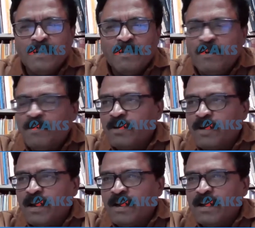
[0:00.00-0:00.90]
what you
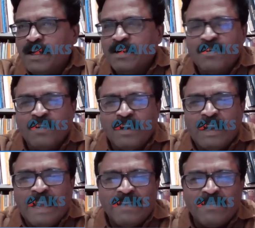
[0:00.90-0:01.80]
call interested
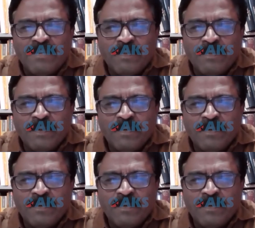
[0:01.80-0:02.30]
in lakes?